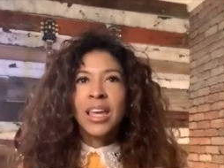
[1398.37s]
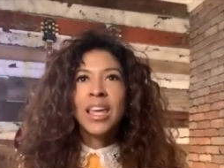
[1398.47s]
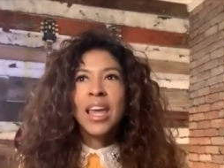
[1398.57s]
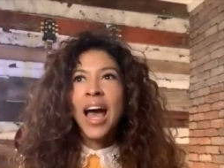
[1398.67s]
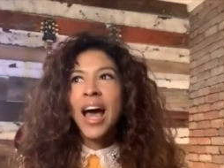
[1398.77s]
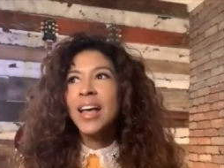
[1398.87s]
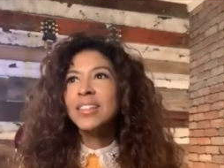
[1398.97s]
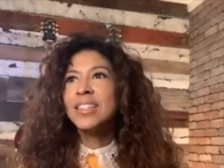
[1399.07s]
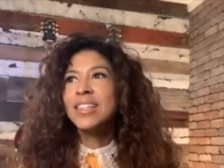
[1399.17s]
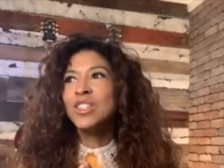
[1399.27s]
He
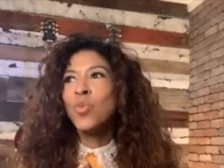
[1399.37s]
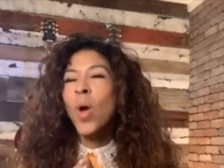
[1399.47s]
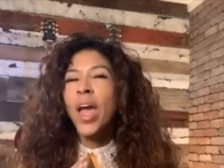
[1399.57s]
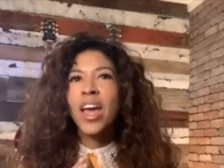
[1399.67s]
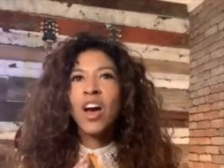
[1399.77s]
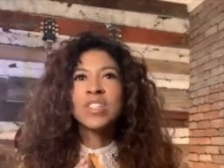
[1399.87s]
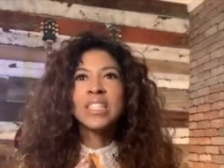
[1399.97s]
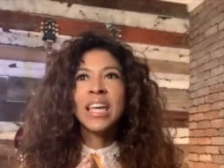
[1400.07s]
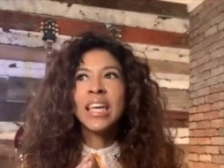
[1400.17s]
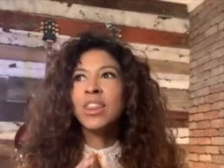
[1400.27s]
has this way of
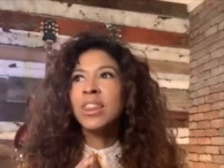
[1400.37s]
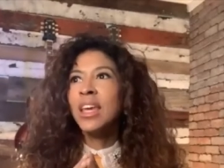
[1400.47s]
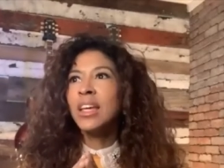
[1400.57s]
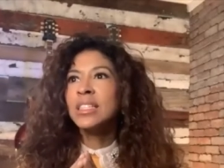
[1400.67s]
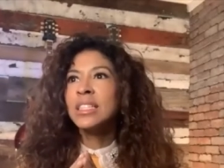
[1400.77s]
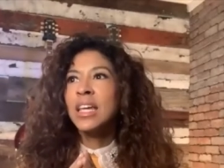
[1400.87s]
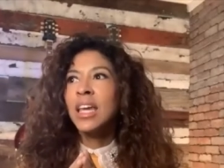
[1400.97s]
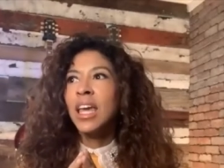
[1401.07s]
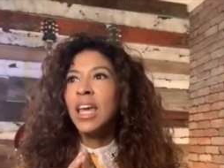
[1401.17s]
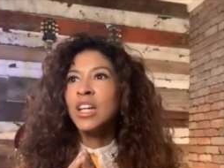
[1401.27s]
seeing things
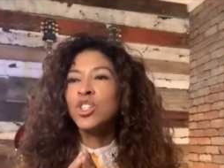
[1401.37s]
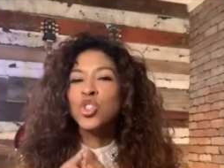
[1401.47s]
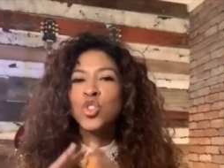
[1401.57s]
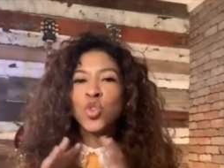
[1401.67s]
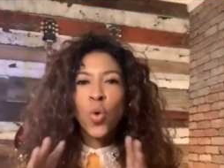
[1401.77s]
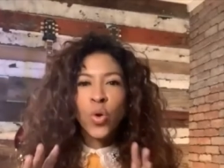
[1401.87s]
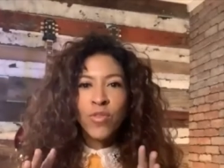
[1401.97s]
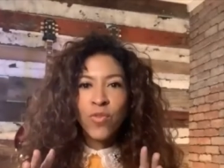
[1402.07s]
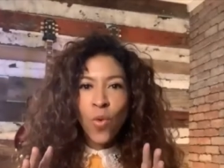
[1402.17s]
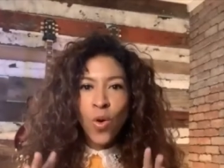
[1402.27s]
in a
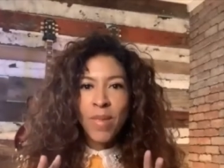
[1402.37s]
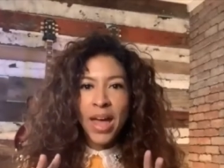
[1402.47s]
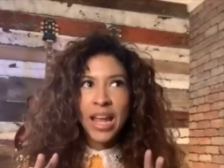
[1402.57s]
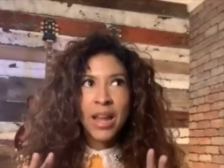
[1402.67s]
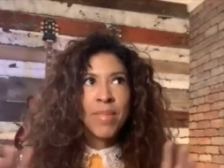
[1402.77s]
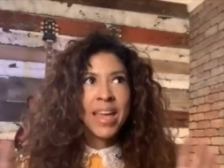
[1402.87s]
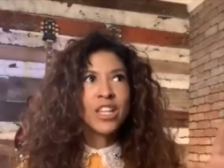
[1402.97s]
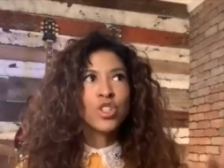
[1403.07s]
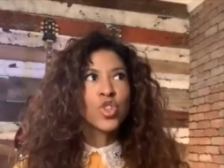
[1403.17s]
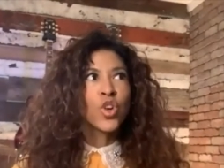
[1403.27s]
story format and
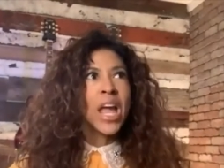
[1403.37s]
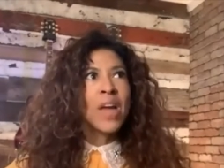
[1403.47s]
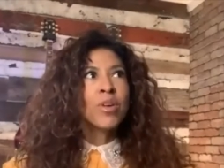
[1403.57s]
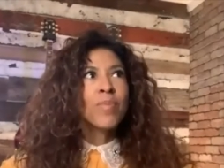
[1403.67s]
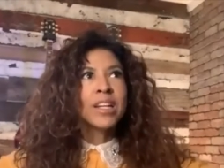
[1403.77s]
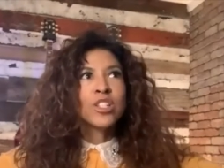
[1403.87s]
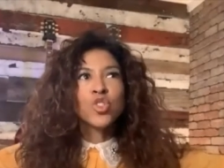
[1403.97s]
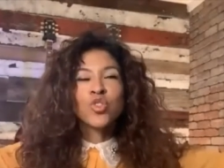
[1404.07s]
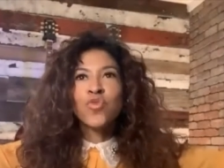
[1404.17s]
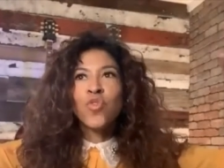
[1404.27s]
making sure
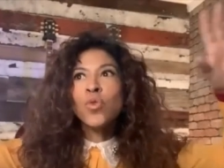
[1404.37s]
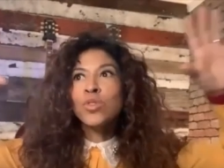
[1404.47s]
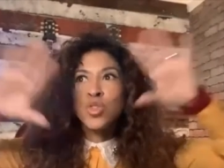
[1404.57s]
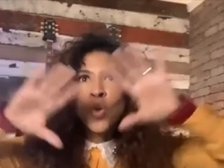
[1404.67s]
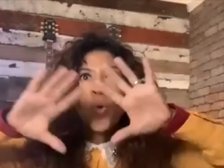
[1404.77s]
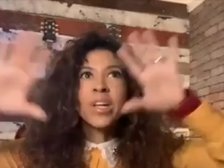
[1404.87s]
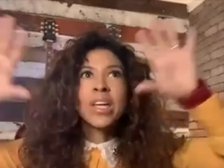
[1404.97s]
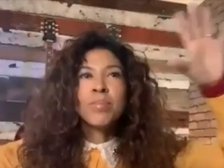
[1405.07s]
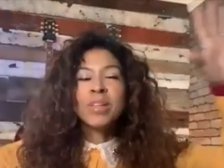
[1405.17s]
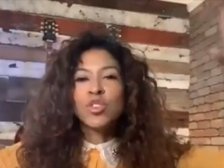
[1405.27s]
everybody's story
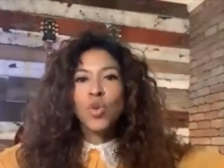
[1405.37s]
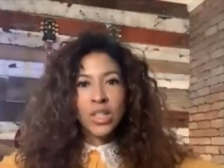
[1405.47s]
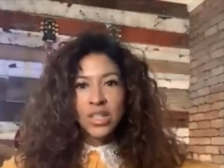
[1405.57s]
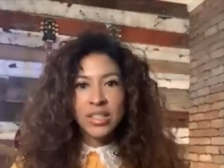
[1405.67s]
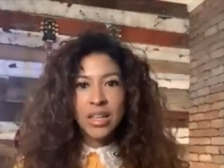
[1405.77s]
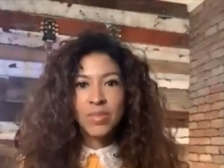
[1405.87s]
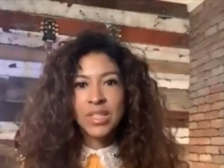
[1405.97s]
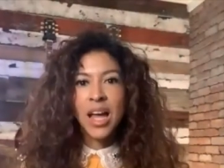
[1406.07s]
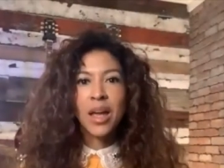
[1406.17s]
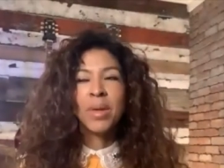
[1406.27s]
can be told at the same
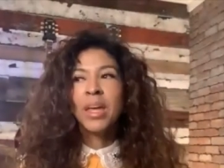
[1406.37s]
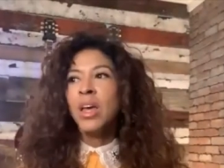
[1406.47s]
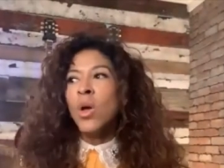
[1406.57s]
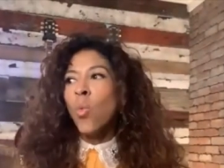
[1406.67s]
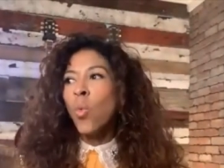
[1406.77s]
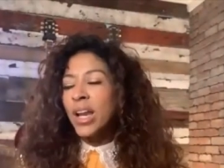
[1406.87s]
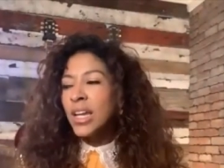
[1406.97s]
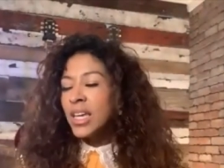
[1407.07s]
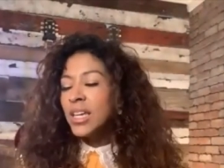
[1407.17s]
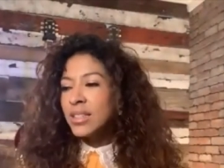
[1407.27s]
time. When
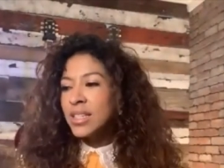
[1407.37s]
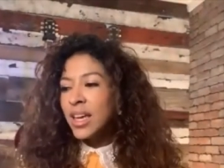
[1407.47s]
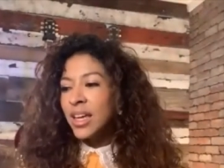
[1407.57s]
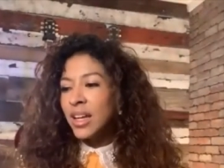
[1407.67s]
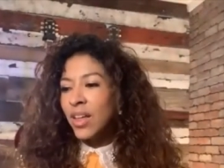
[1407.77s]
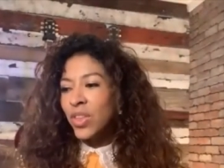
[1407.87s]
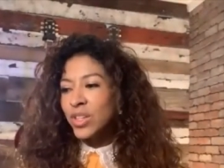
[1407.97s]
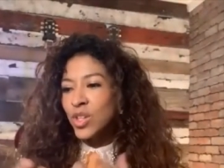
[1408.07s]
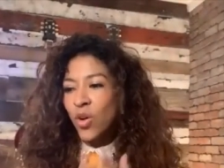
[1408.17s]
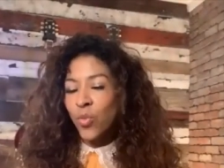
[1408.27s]
he did the
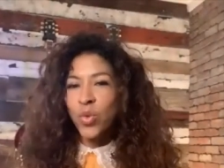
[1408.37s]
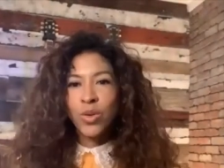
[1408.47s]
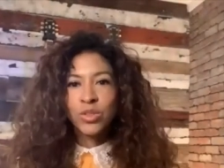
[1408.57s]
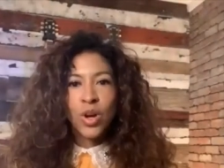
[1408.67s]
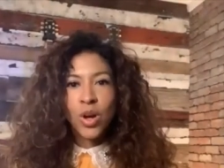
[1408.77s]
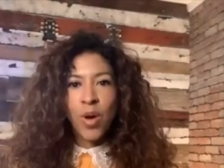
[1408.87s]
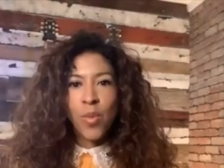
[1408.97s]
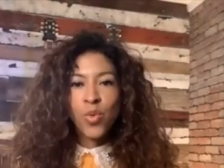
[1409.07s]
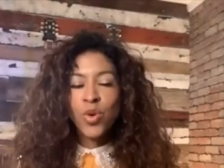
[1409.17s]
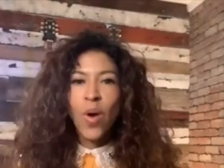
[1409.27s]
song We Don't Talk About
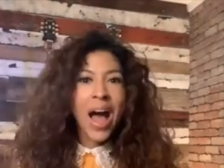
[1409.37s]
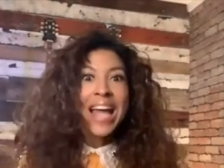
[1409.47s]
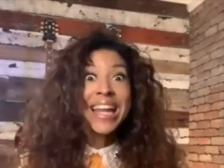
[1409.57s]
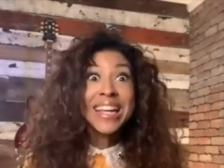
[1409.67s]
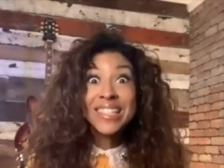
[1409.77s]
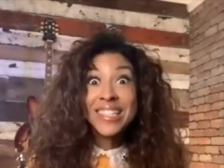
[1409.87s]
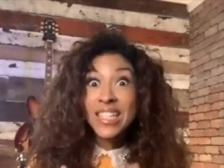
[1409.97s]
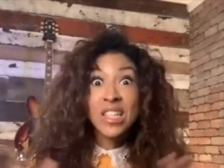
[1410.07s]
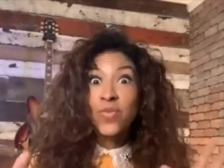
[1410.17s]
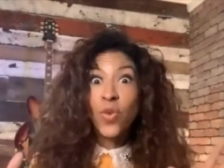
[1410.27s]
Bruno, I didn't get to
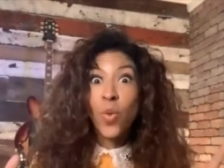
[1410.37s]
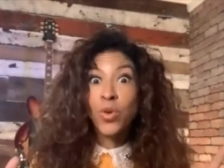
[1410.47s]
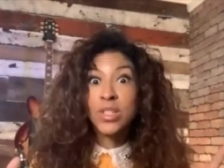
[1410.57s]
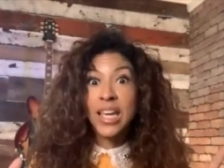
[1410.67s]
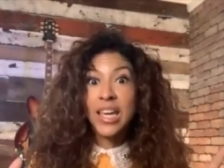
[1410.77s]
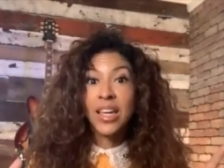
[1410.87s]
see the full mosaic.